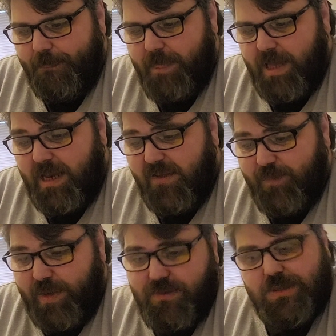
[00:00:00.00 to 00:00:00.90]

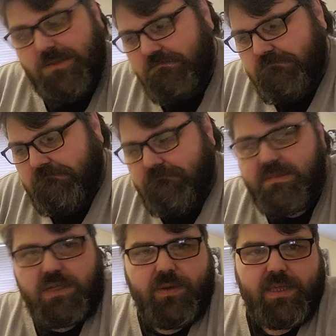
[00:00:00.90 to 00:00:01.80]
Lifeboats,
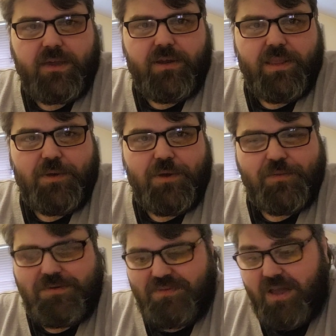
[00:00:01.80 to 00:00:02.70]
don't know where they're going at the
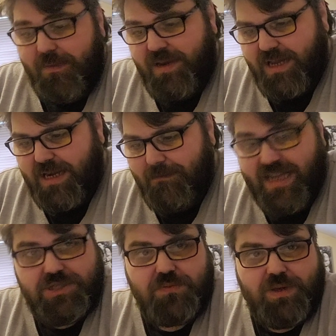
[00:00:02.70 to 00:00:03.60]
moment, but I mean I can
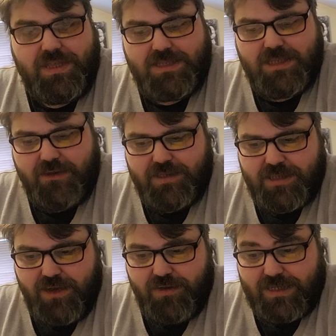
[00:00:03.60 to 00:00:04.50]
imagine where these are going to
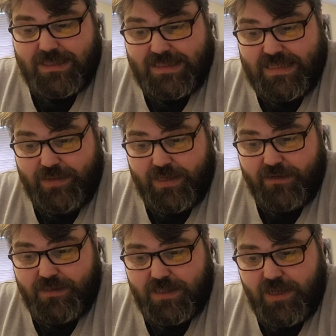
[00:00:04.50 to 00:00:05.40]
go. I can see where they're
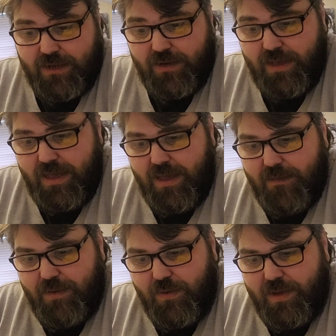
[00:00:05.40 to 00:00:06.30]
going to go.
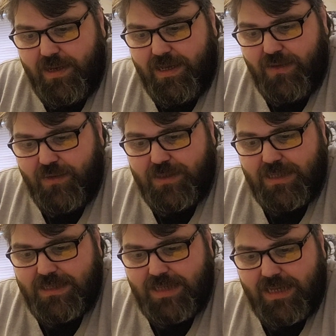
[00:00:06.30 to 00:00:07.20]
But we'll see
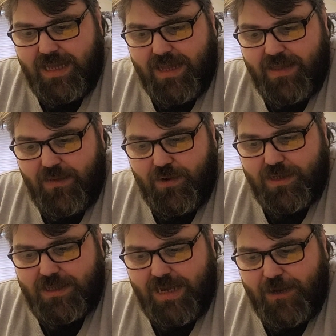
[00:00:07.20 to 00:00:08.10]
exactly how that
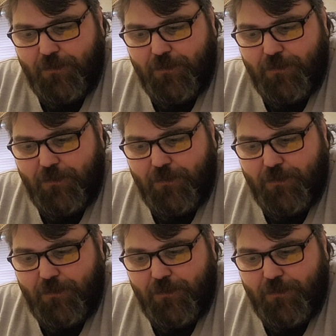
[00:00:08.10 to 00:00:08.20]
works out.